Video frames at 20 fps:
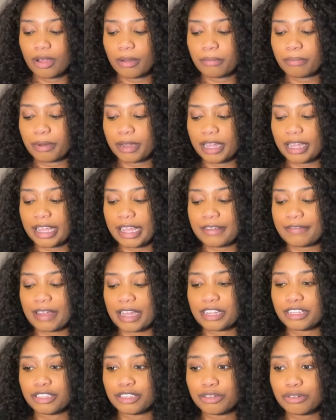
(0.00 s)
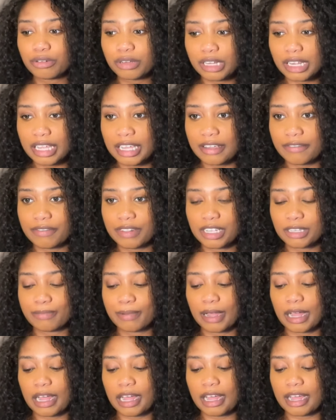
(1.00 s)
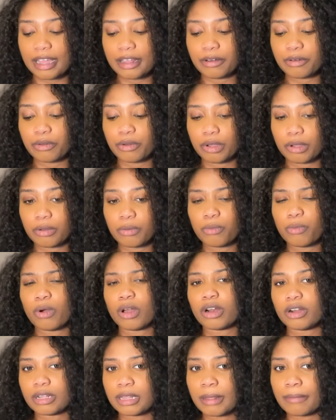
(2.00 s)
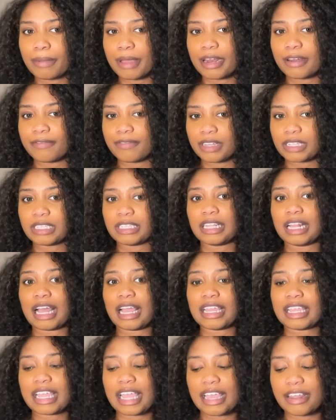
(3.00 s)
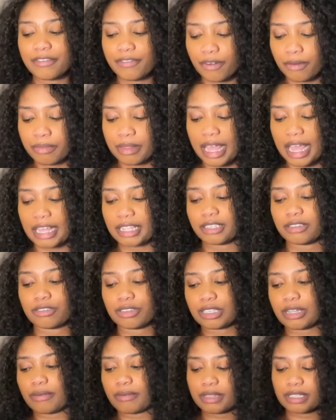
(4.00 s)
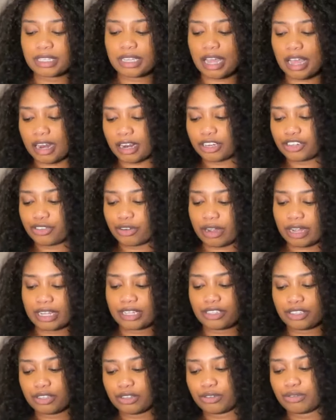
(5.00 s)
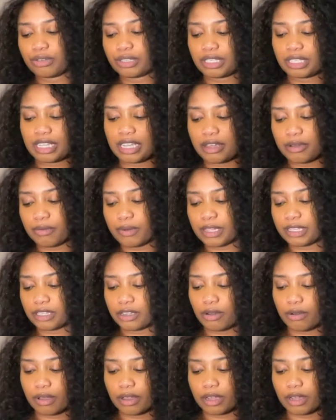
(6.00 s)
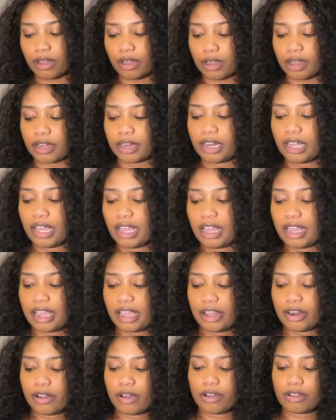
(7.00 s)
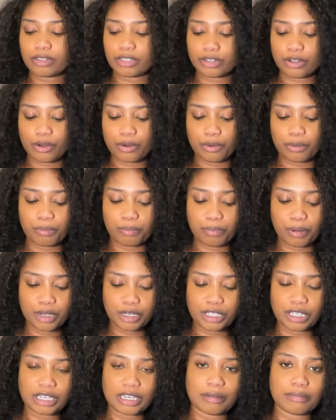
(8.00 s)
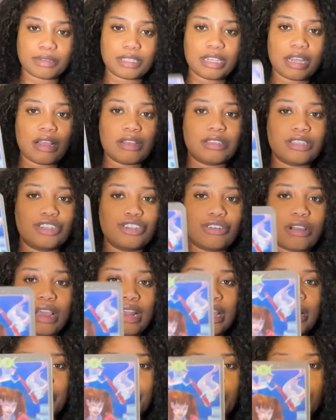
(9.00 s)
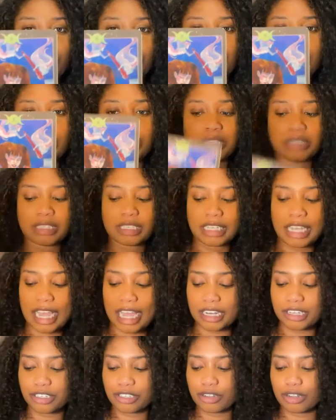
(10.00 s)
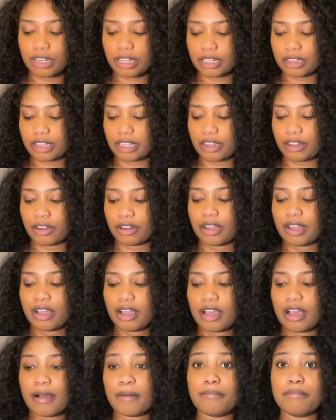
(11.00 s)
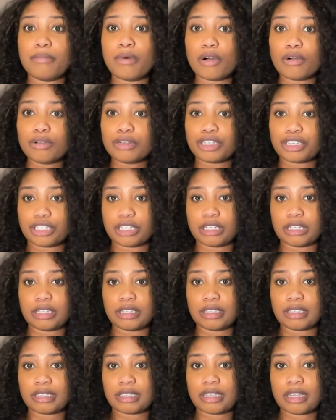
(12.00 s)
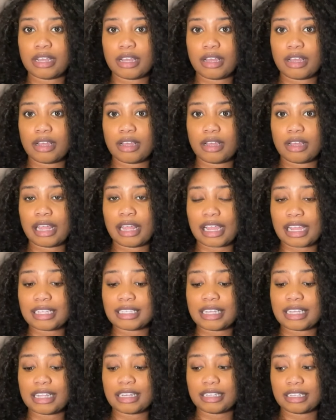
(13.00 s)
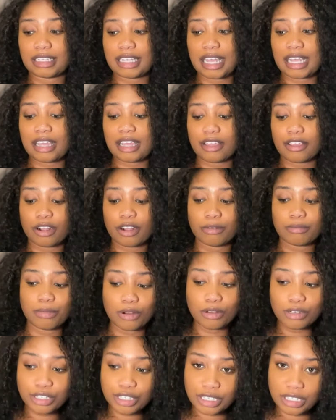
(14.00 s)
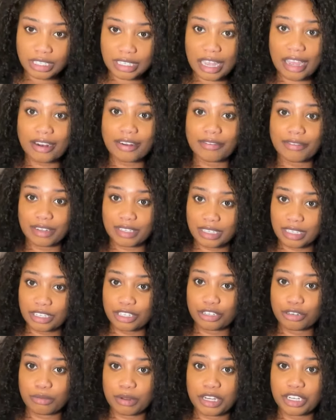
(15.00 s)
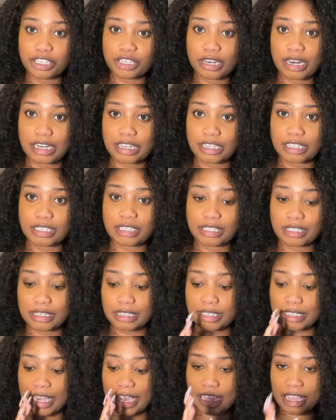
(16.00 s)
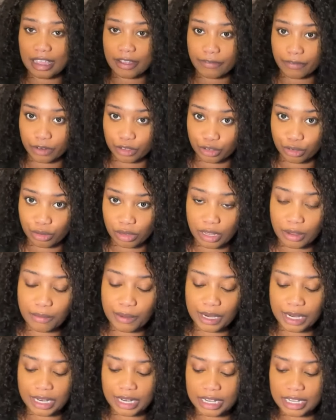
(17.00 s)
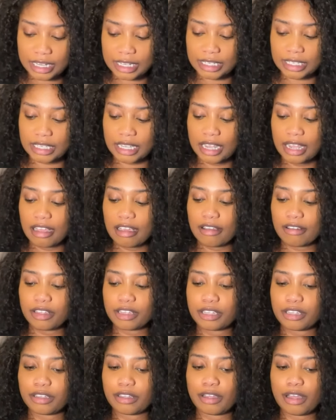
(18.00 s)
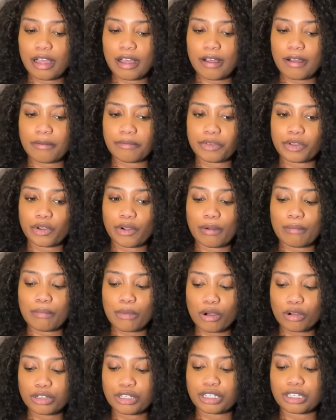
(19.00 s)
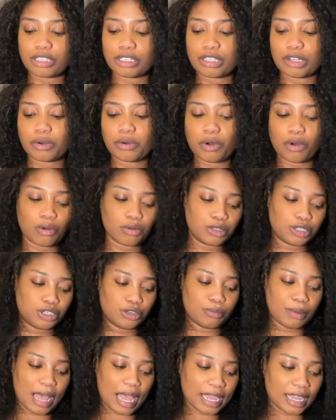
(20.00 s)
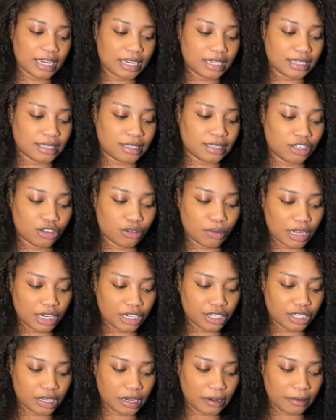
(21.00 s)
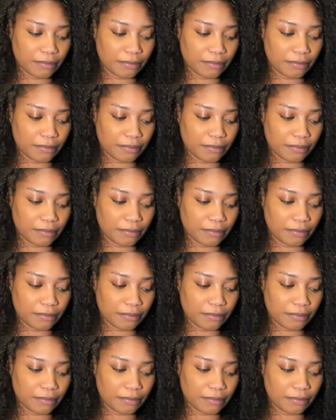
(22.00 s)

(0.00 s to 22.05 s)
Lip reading: But if I do leave this behind, what are the benefits that I gain from that? So someone's kind of trying to see what's going on and also pushing themselves to try to emotionally detach so that their emotions, like I said, taking your emotions out of a situation and just saying it for truly what it is, your emotions don't hold you back in the situation.